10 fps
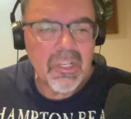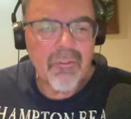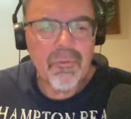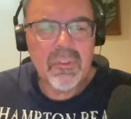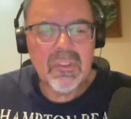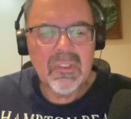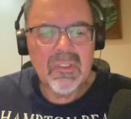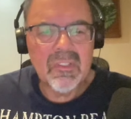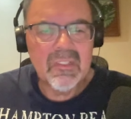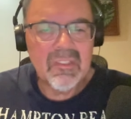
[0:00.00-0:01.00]

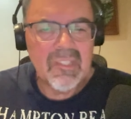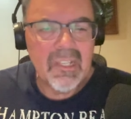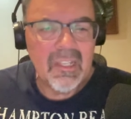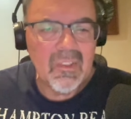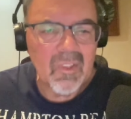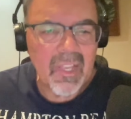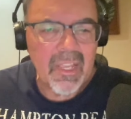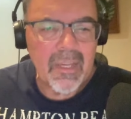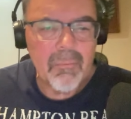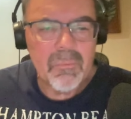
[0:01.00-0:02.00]
Jeffersons, the CeeDee
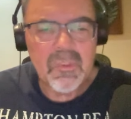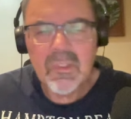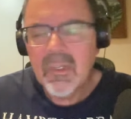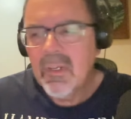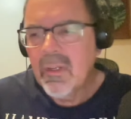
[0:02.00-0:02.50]
Lambs,